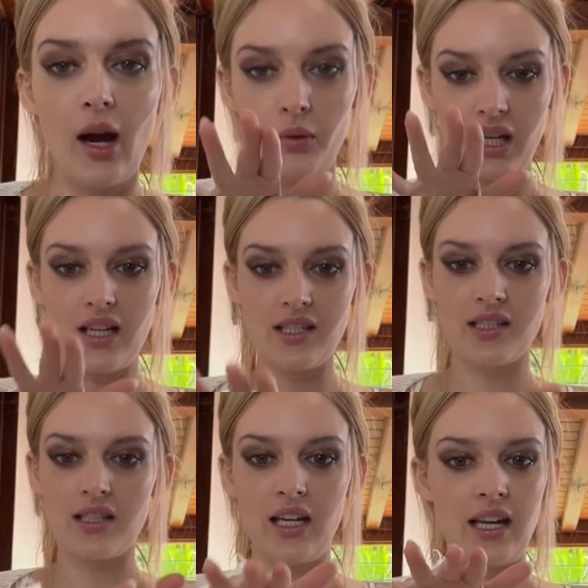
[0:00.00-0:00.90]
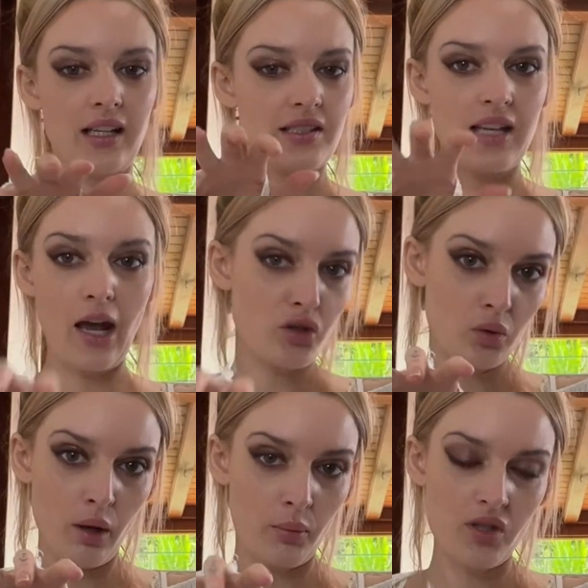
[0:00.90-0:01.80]
these like statute
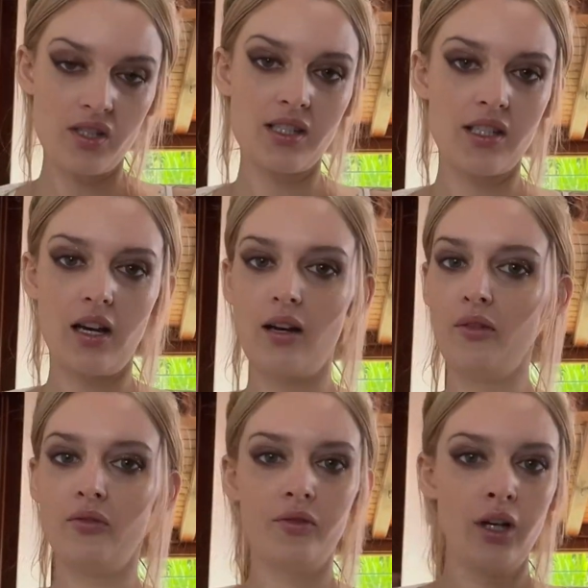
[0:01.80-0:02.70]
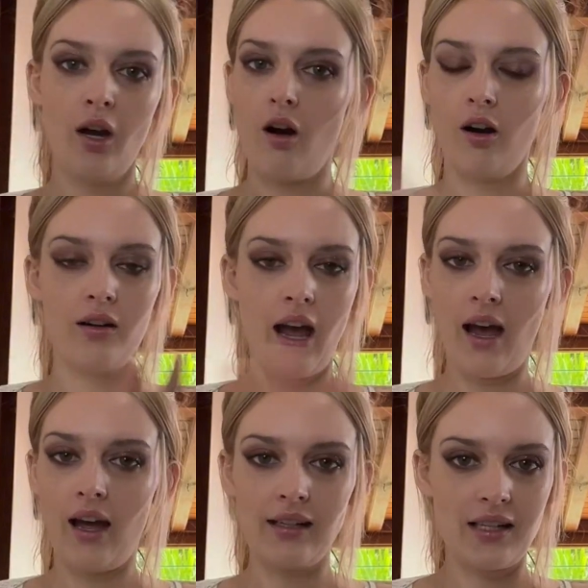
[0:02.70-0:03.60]
numbers and stuff are
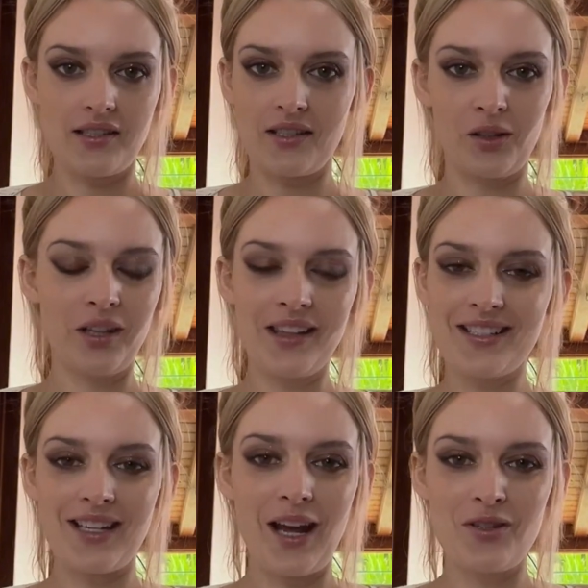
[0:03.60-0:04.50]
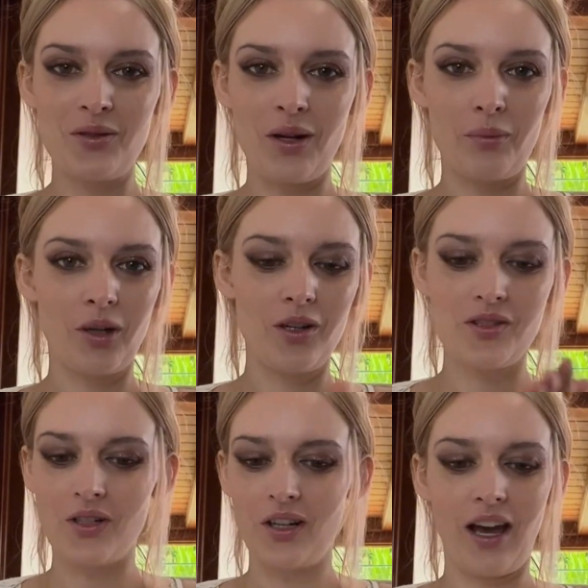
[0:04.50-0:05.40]
not necessarily the statute numbers.
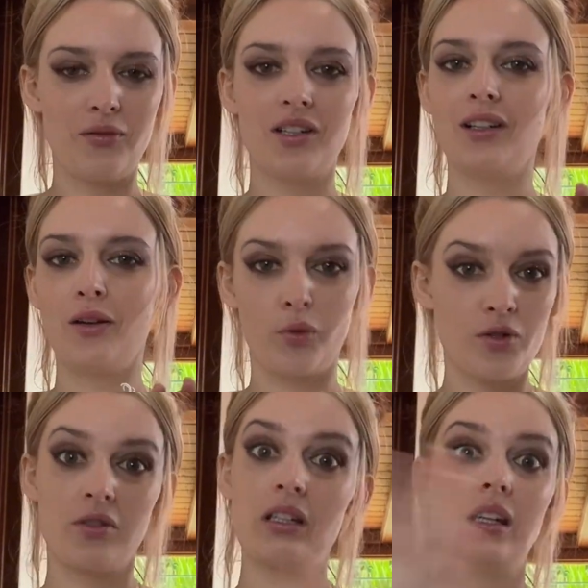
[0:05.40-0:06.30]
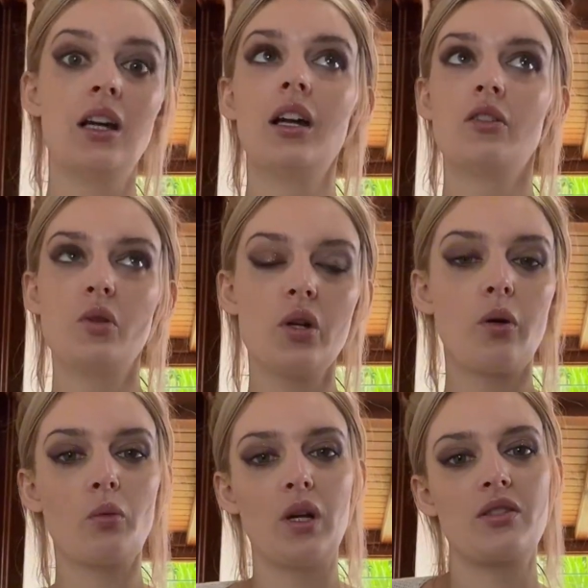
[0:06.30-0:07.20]
You're gonna have to, unfortunately, do your
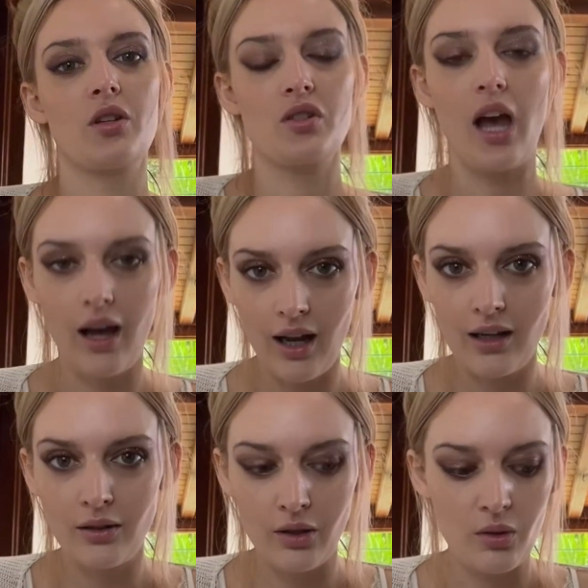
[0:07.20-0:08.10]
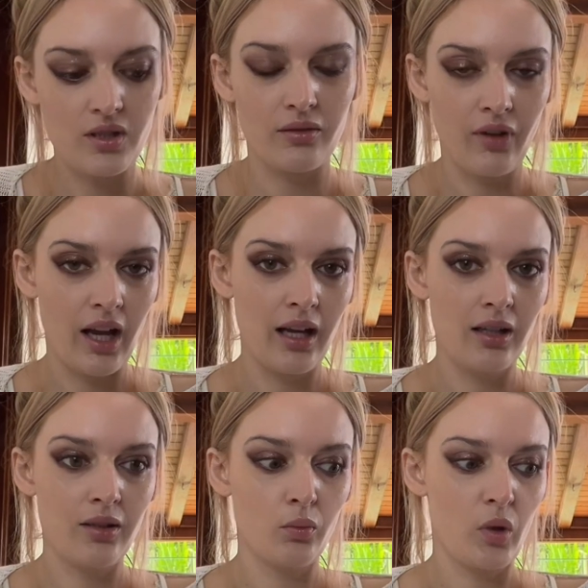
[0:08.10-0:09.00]
own research on those and find
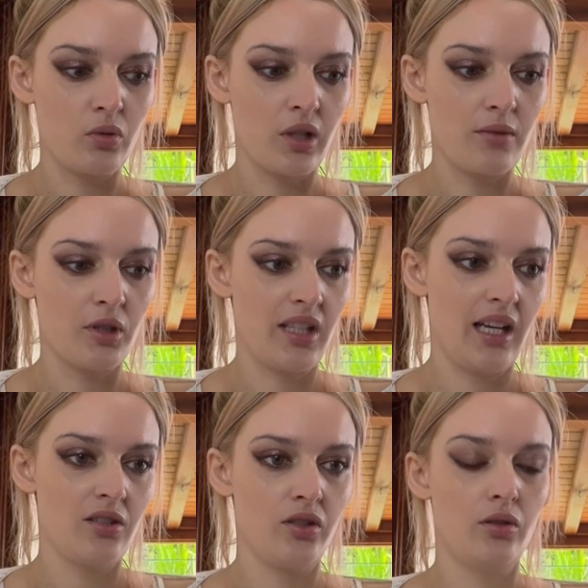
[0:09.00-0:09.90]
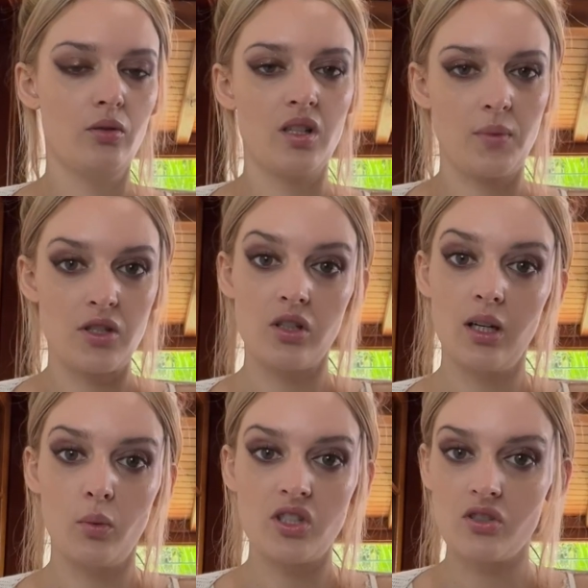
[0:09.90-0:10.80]
which ones pertain to, especially
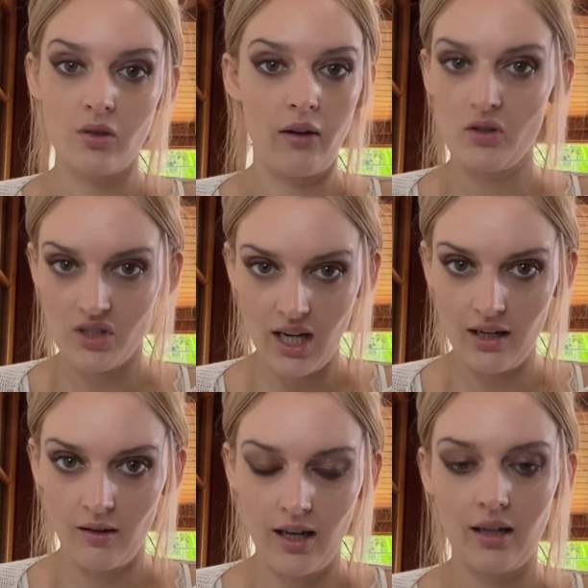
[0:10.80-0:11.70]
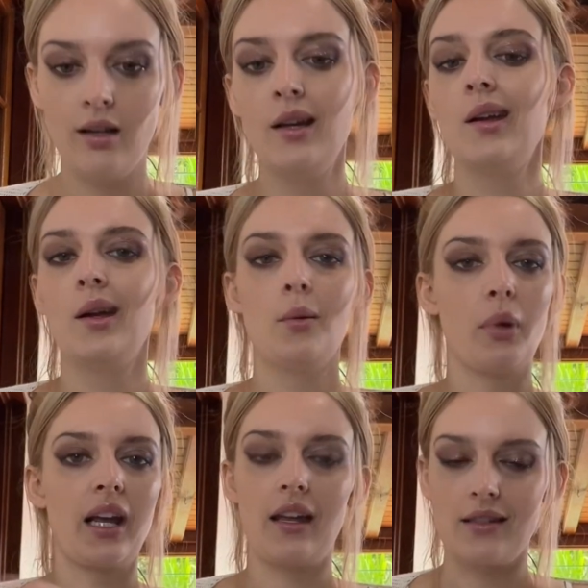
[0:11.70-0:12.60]
whichever state you're in. But
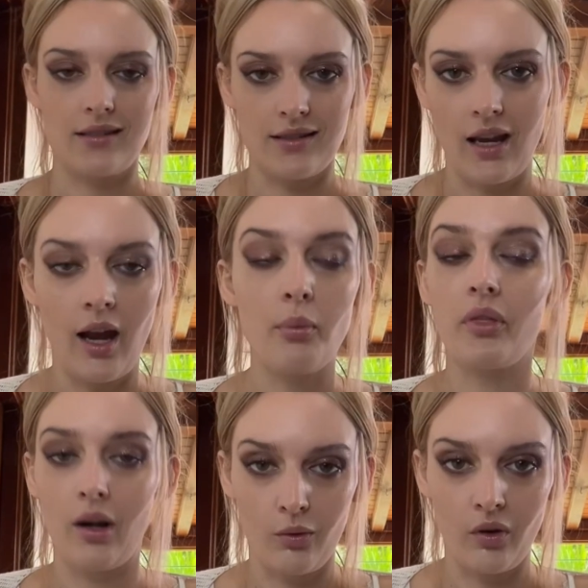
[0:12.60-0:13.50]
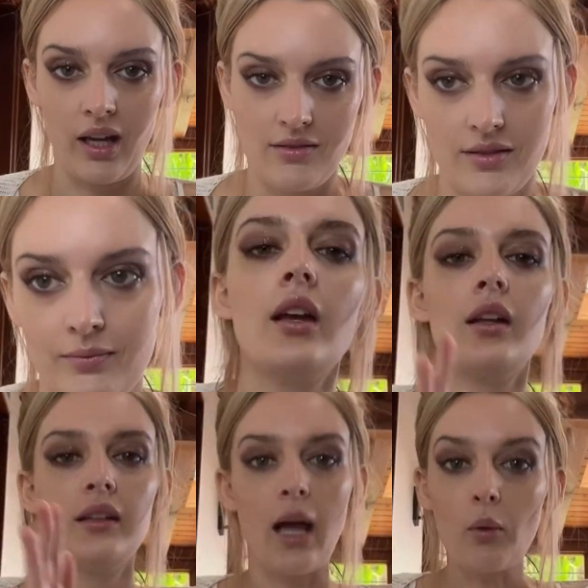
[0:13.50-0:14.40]
again, this is a hypothetical case.
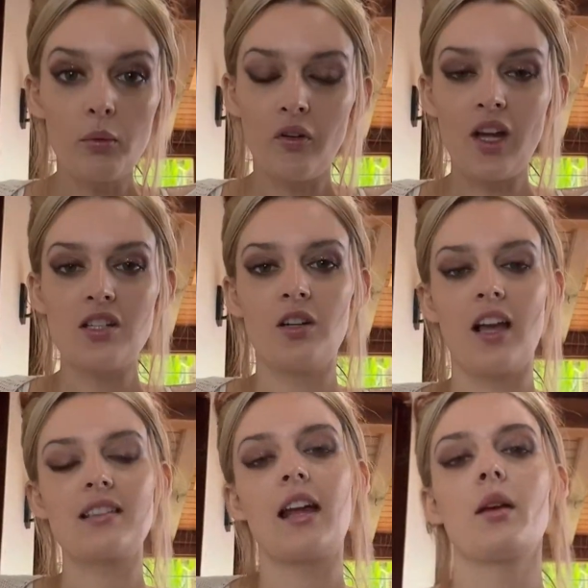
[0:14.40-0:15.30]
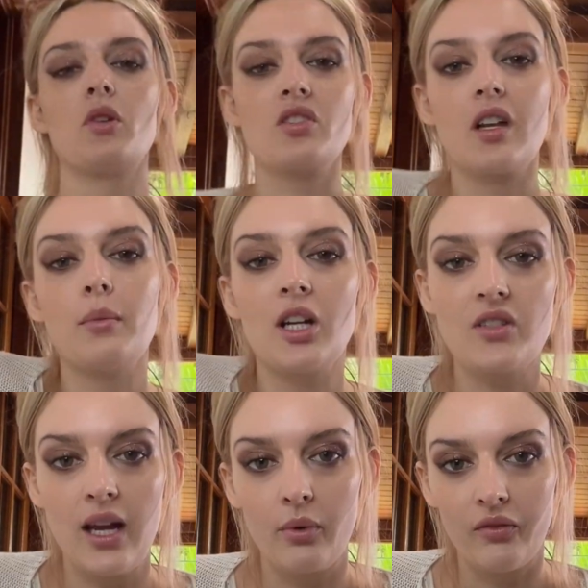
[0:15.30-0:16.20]
Now we're moving on to your next heading, which is gonna be your
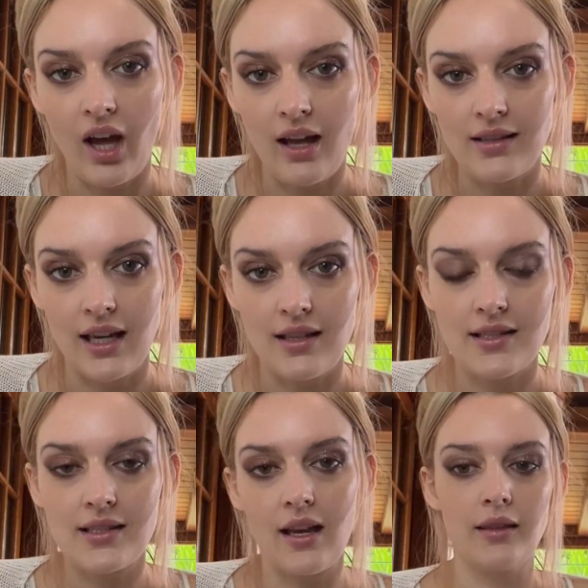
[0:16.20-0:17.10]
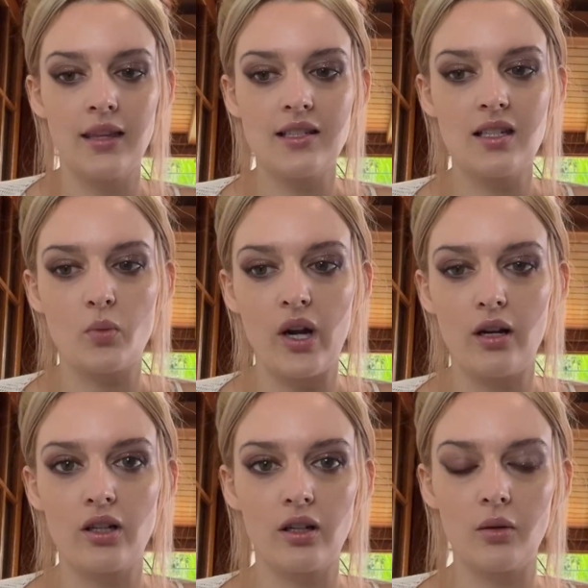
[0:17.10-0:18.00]
table of contents. This is where
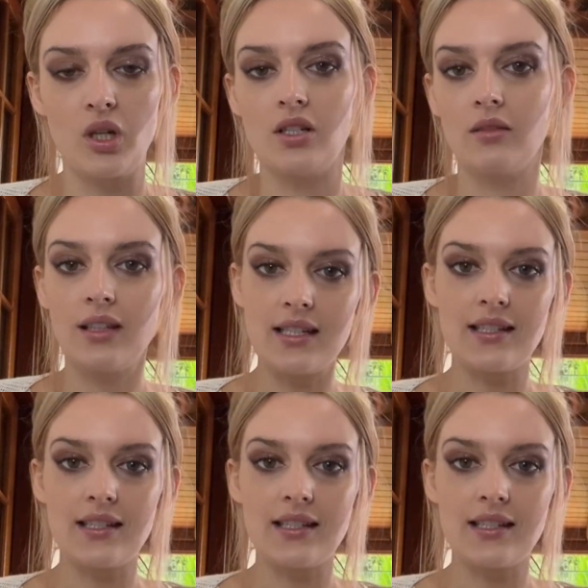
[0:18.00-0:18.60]
you're going to list